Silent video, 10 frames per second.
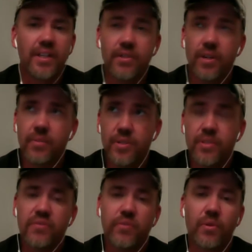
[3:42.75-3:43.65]

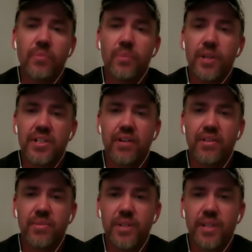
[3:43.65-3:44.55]
usually 40 plus
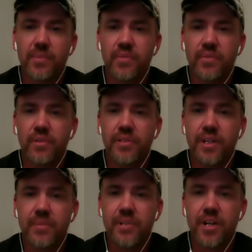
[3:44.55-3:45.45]
hours a week at my
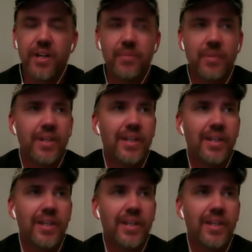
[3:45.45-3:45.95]
full-time job,